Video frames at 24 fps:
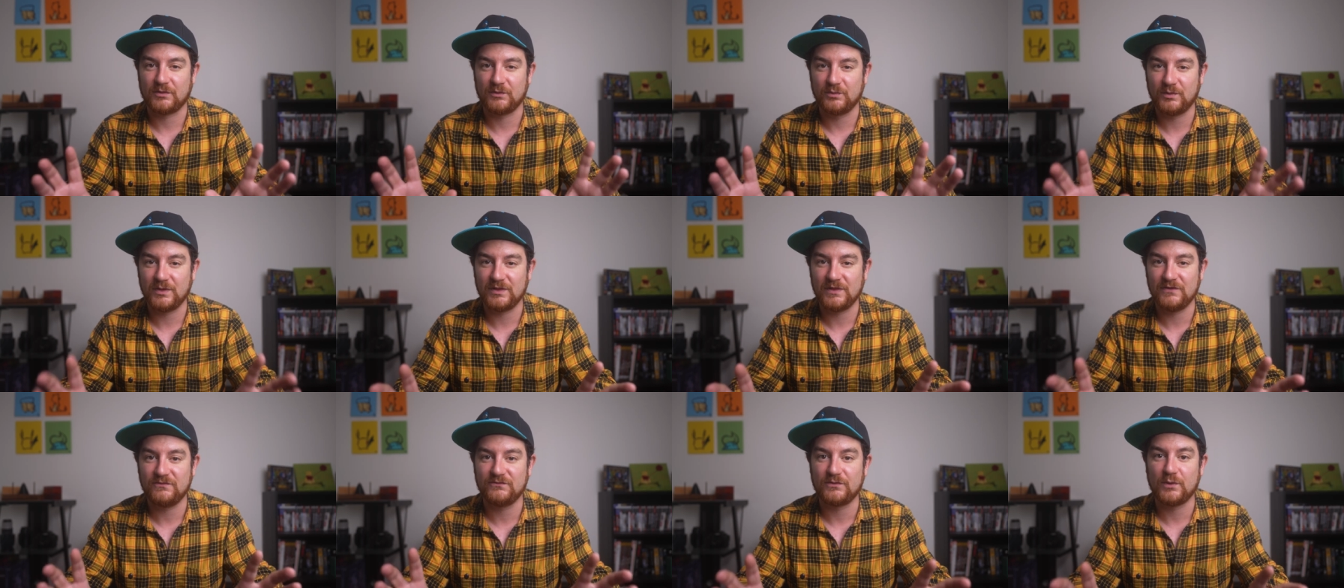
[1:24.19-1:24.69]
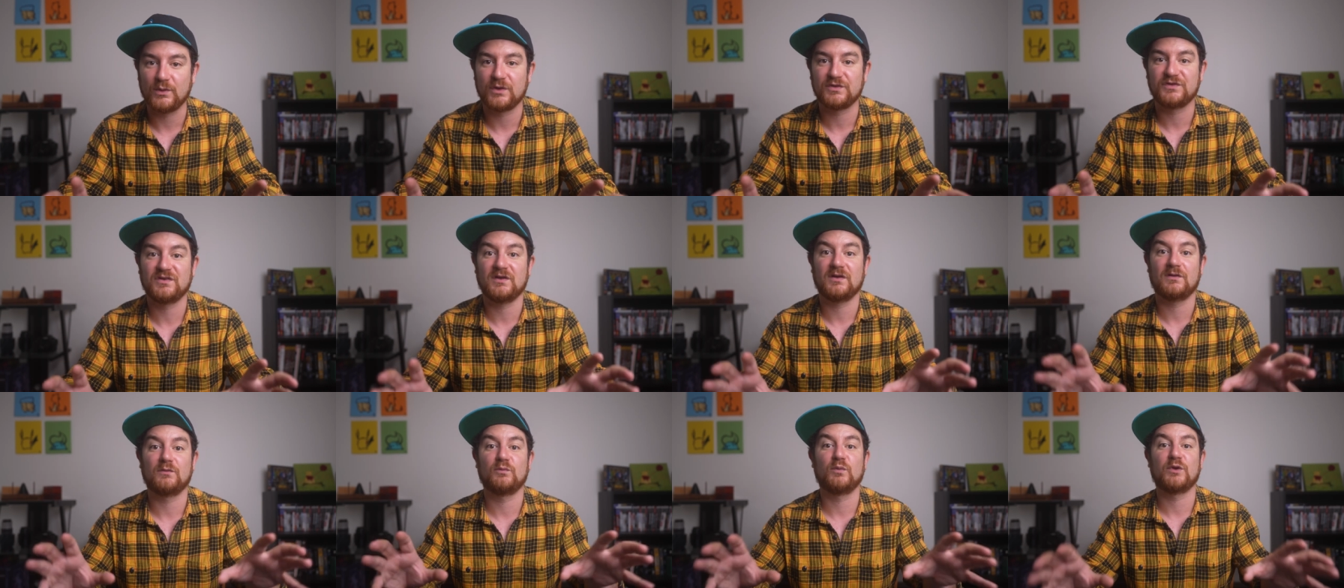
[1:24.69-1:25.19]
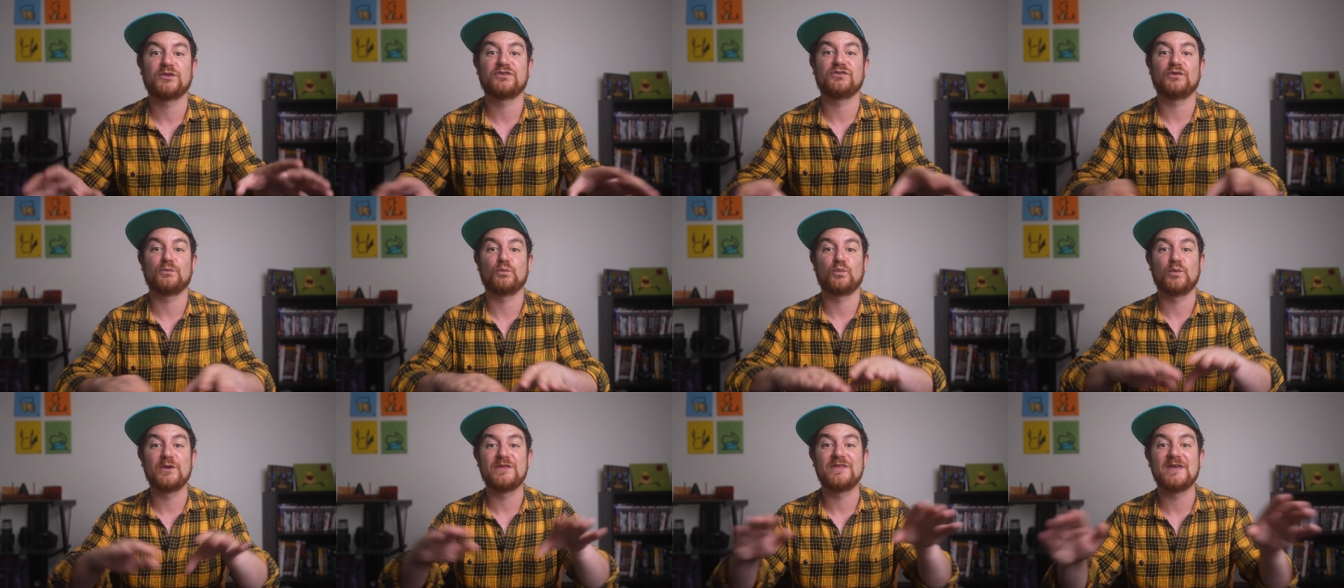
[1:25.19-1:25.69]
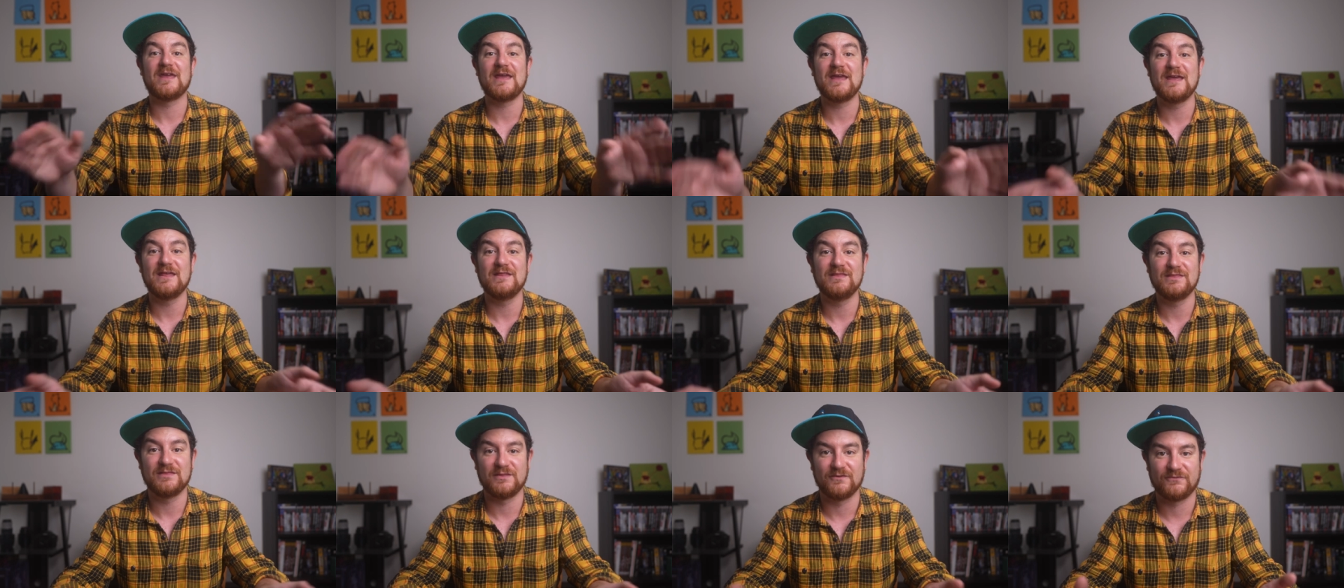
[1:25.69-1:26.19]
We're really focusing on what's
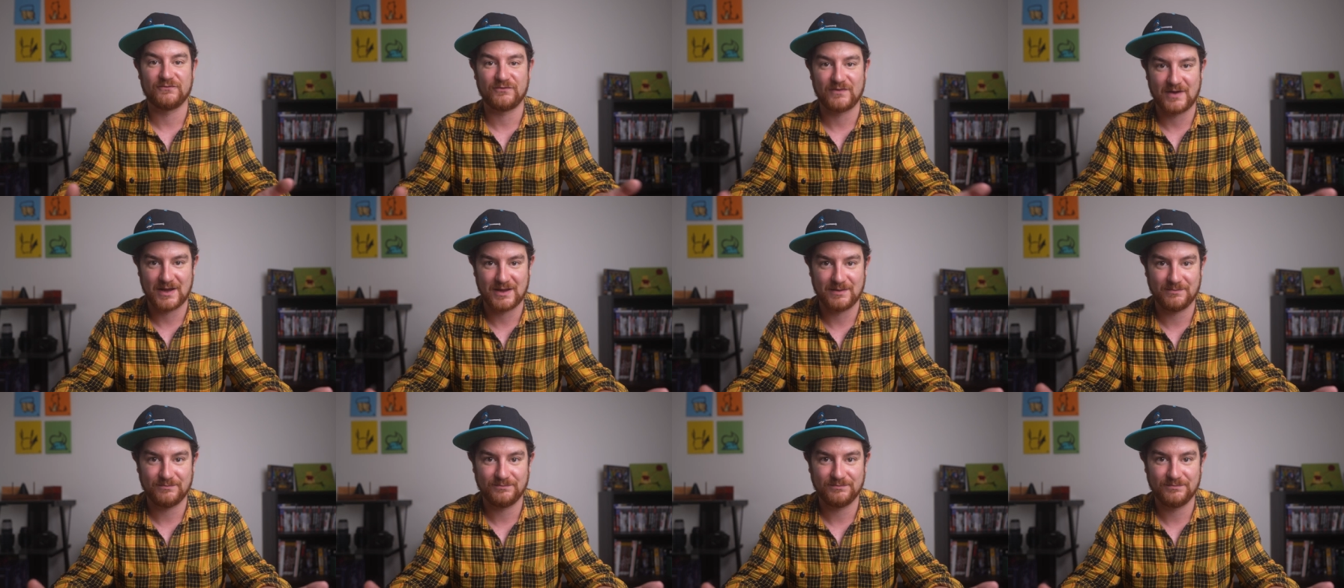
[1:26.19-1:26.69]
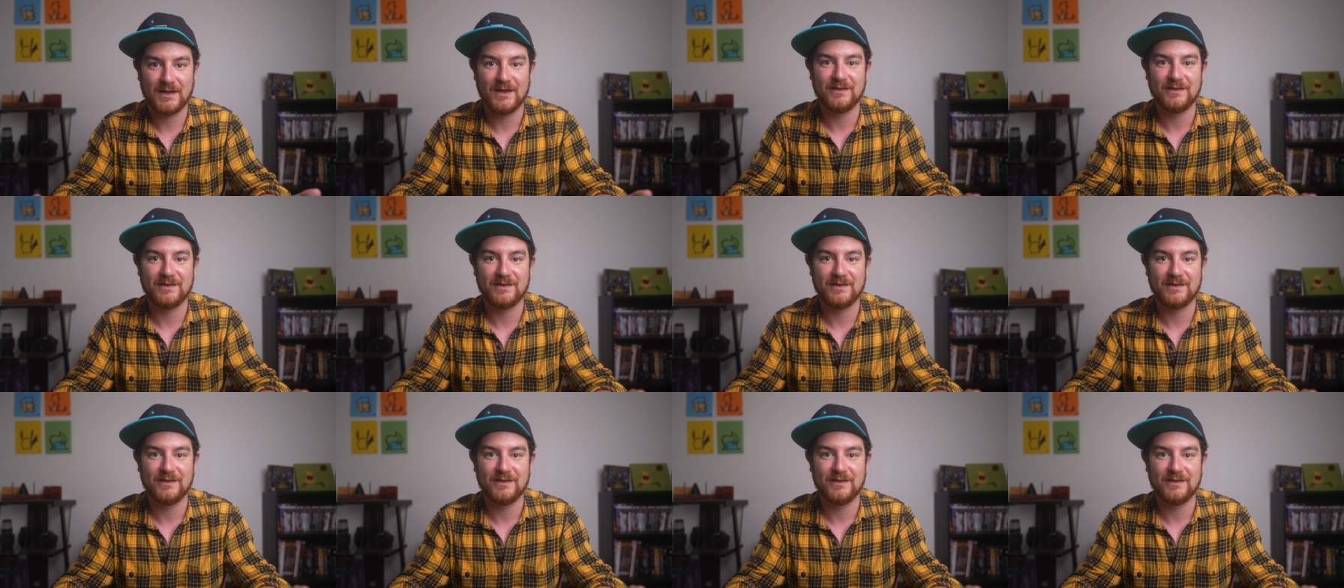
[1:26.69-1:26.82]
within the frame.